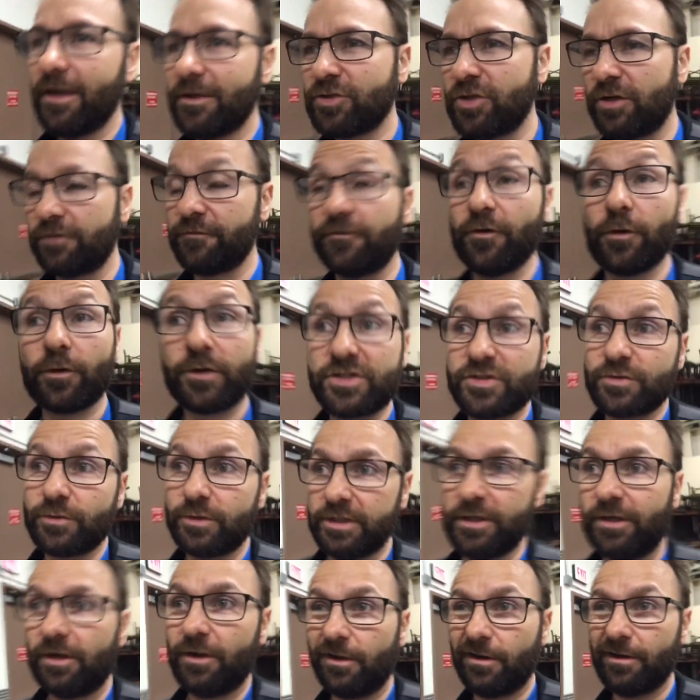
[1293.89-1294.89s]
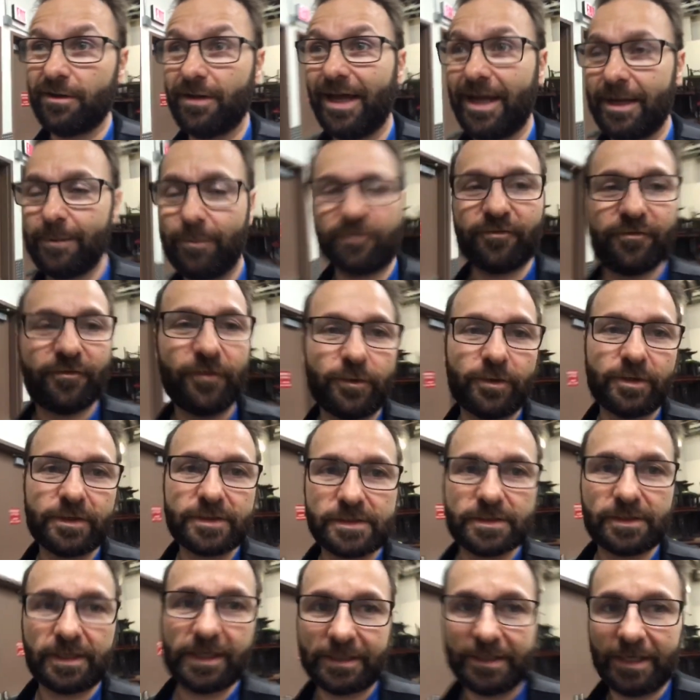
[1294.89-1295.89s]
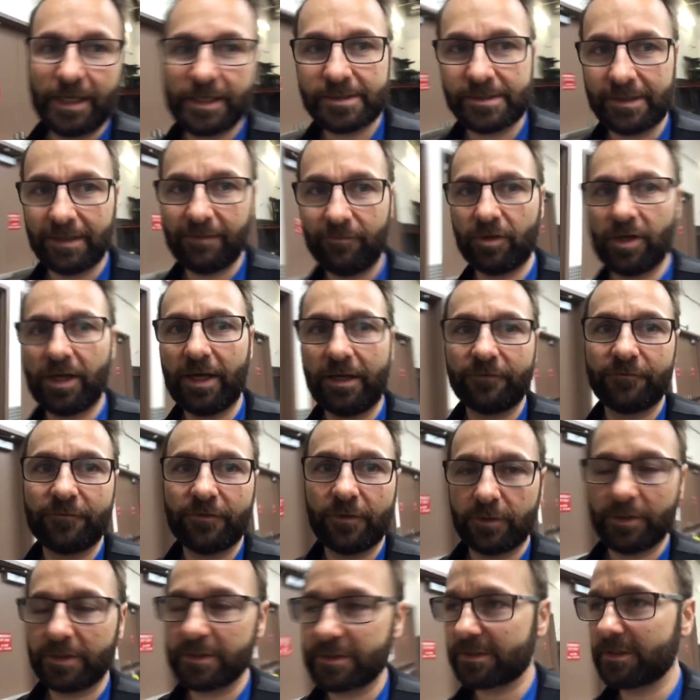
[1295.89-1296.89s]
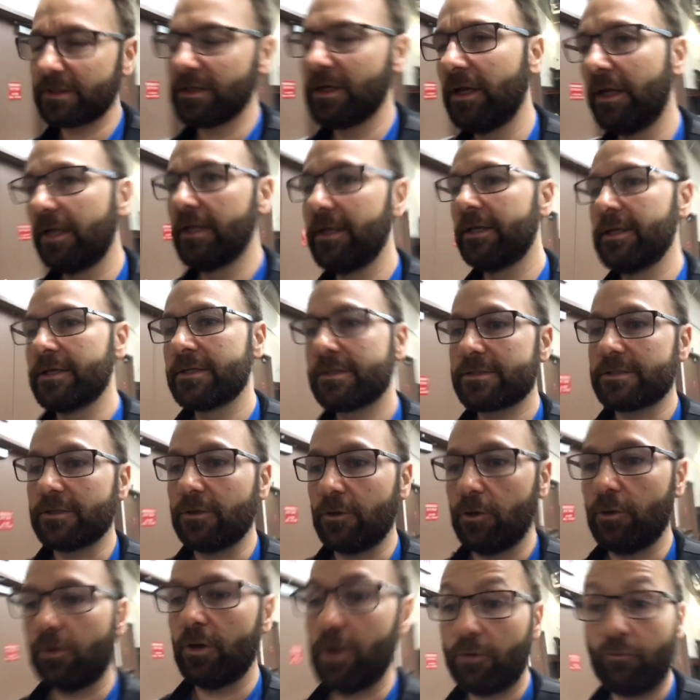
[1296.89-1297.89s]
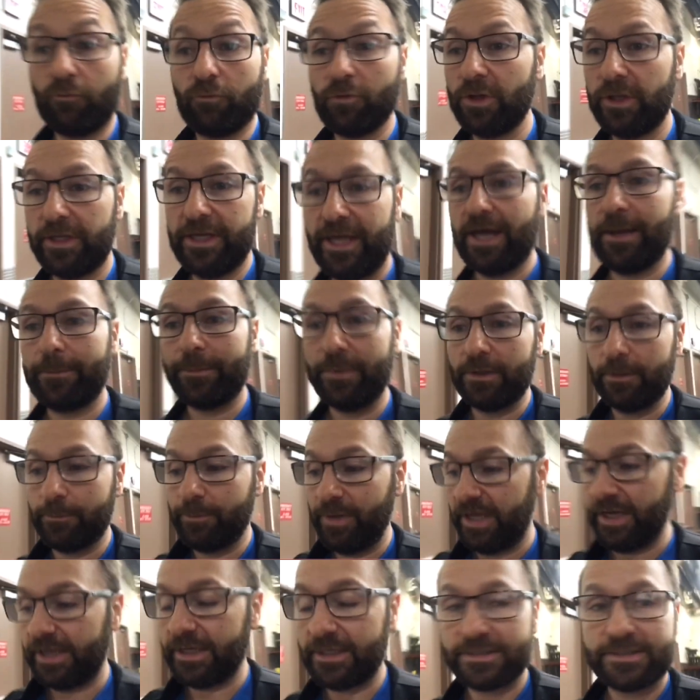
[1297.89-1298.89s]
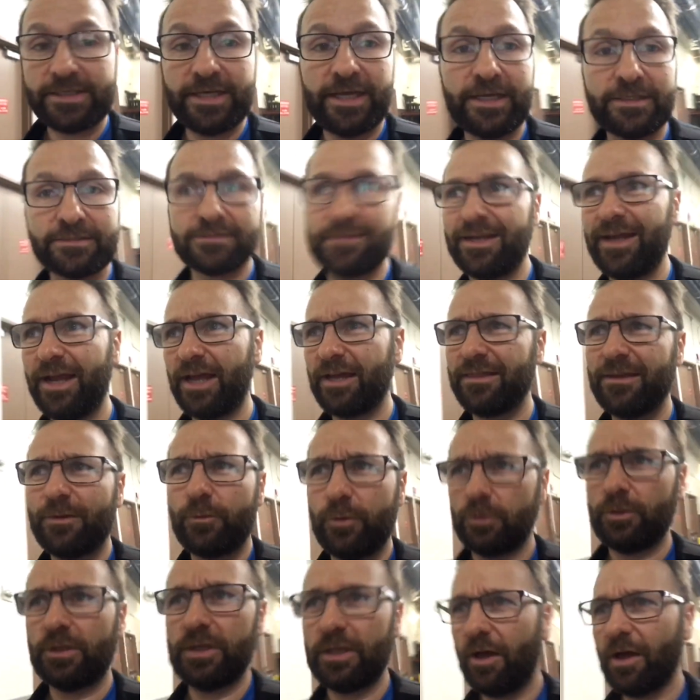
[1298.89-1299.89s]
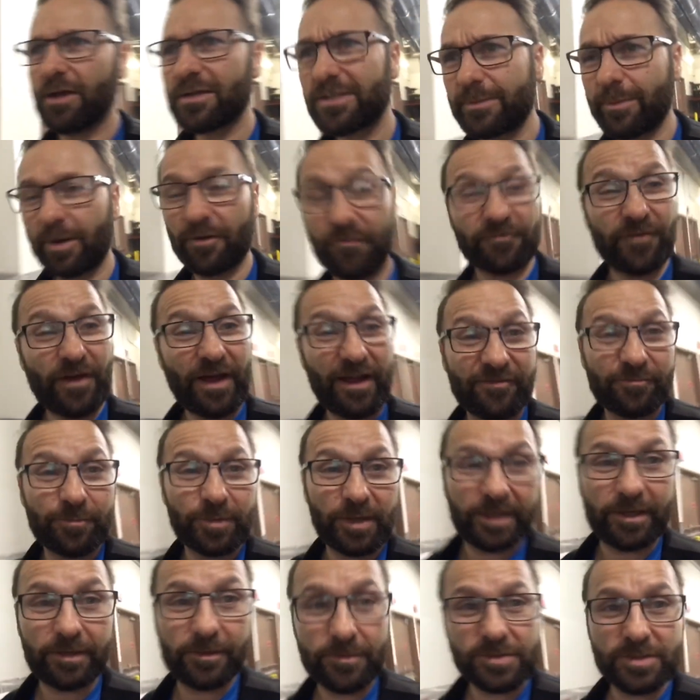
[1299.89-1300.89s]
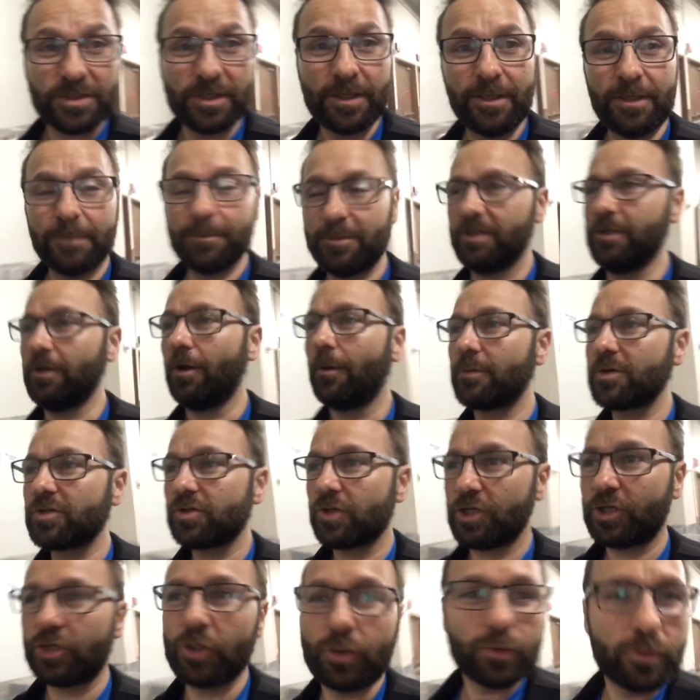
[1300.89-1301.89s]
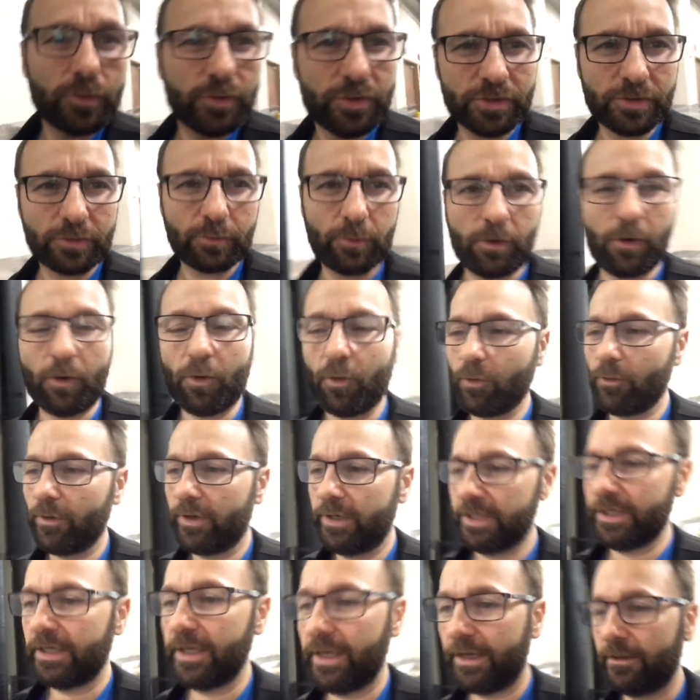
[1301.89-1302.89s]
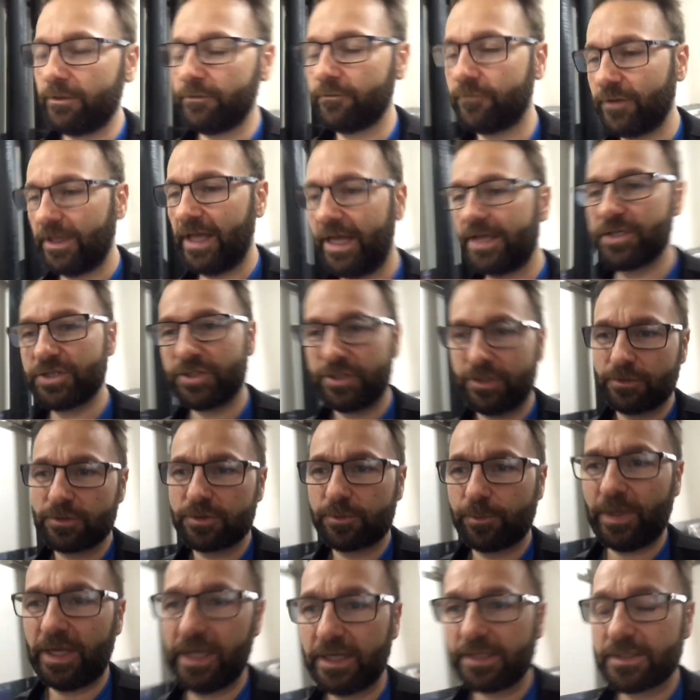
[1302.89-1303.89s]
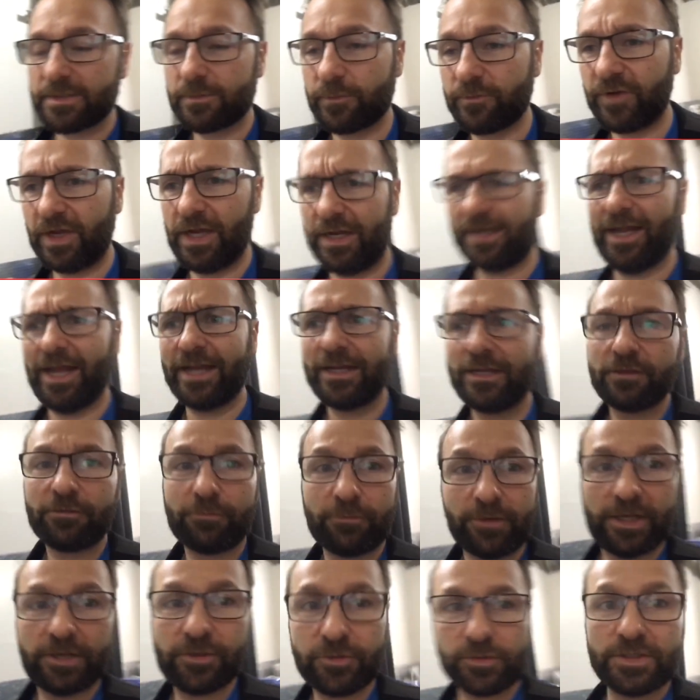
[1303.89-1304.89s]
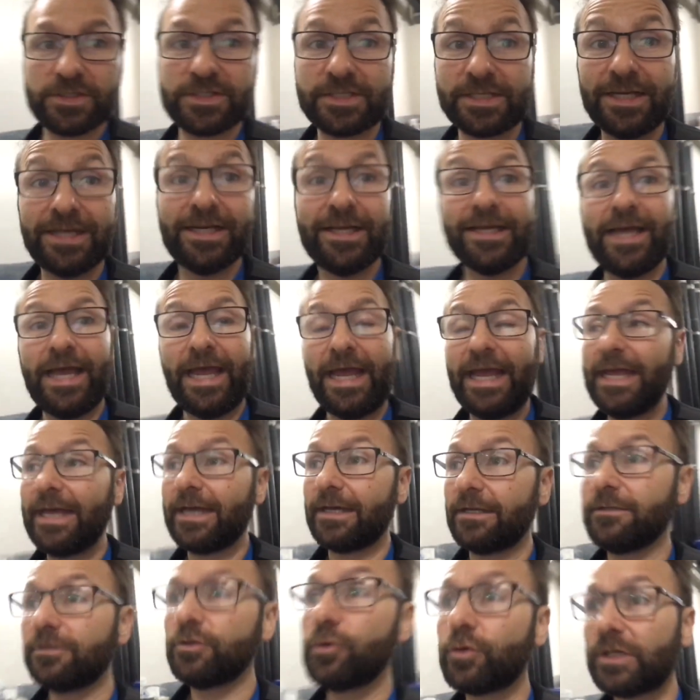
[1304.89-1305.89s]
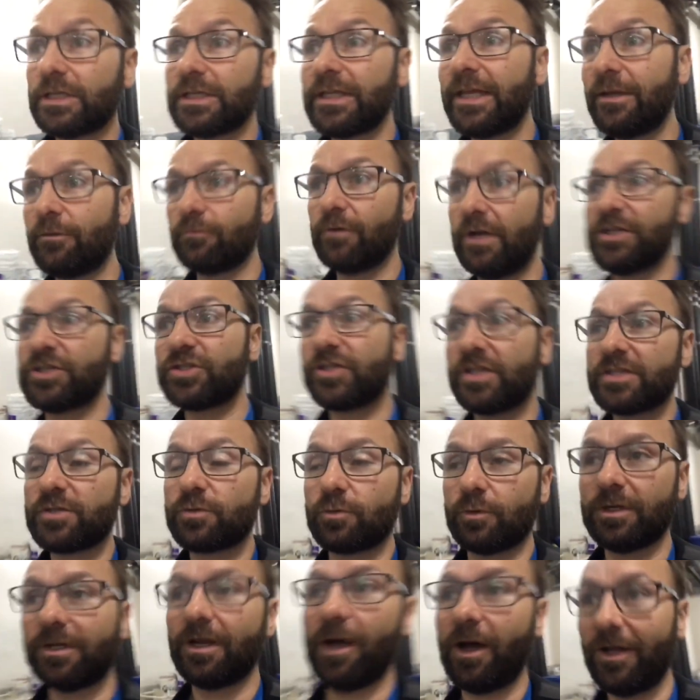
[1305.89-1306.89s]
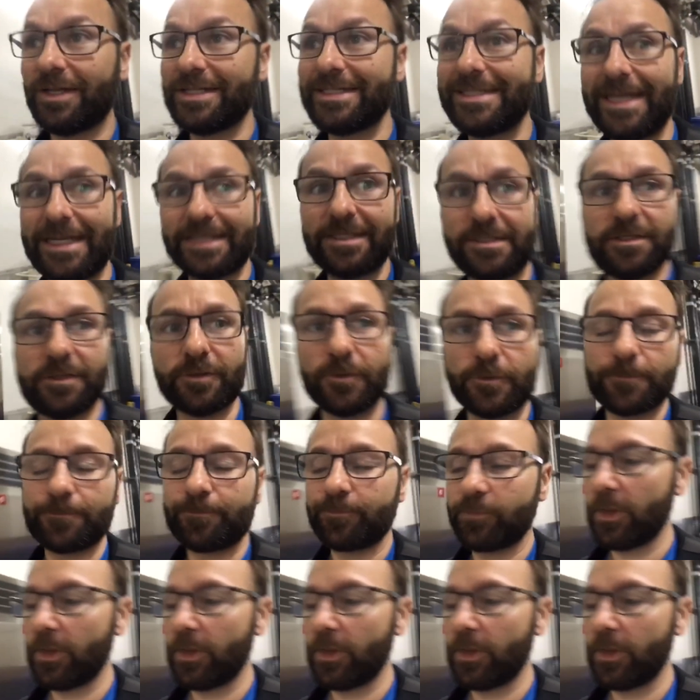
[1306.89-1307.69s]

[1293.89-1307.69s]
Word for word: Try to focus really hard, hyper focus, like next level kind of focus. So really happy to bag and tag today. I think we only lost about five players. The numbers are huge. We're already ahead of last year's pace. We've got 93 entrants and you can late reg this one on day two.